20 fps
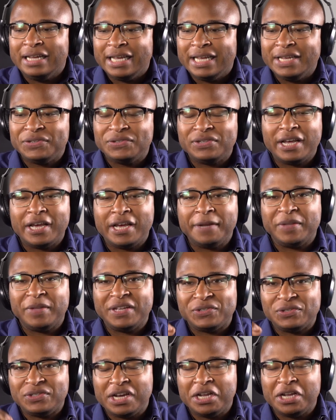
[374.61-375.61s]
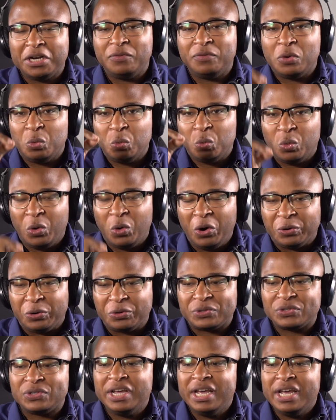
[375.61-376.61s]
he said instead of
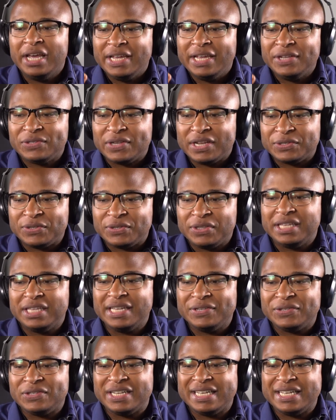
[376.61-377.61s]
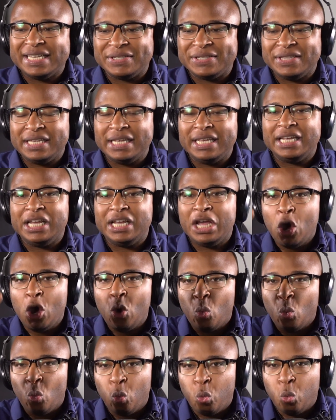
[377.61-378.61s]
works, he says this is the
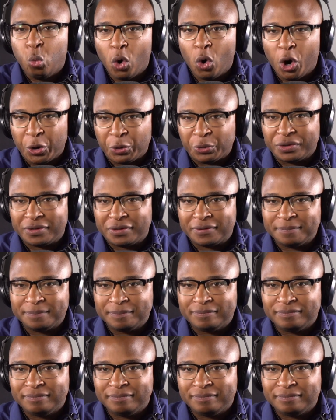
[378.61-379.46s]
work.